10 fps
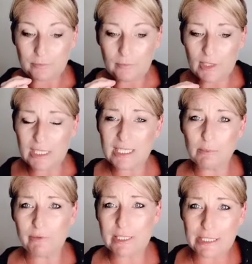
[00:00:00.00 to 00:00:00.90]
and some
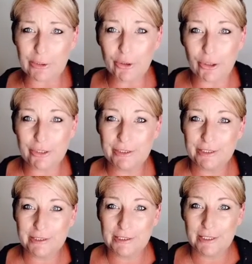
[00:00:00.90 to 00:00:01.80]
of us are not.
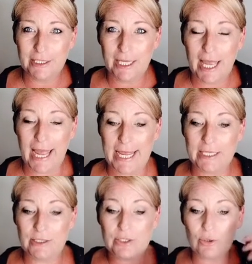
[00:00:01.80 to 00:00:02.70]

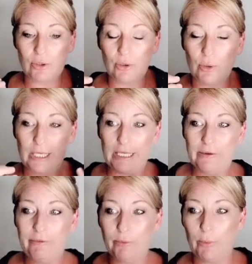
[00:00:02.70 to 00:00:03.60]
And so
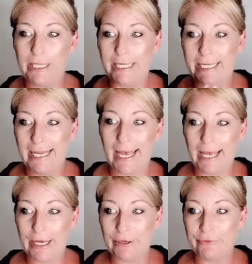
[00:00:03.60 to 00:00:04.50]
if we
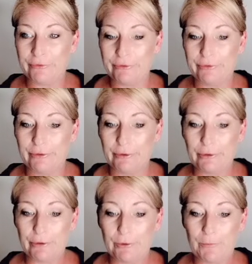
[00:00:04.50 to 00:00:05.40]
have
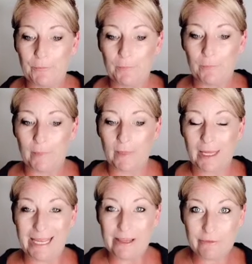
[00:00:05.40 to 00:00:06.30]

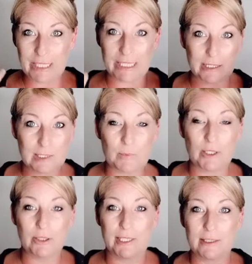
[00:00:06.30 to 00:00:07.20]
ever
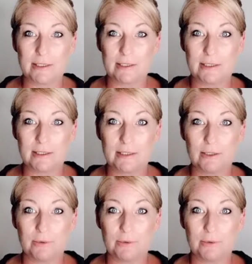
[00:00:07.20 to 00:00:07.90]
experienced